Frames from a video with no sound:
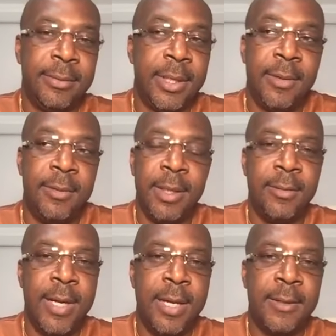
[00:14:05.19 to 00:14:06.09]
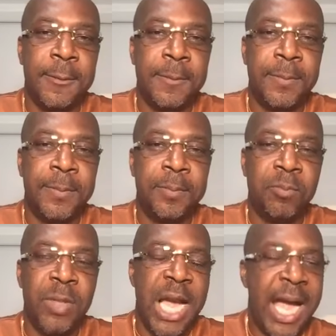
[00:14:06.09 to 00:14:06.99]
Look around.
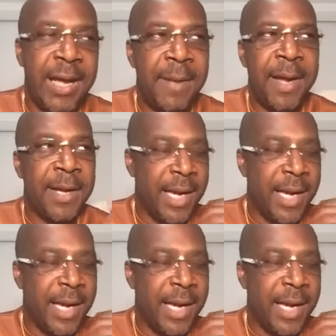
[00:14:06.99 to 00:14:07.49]
I'm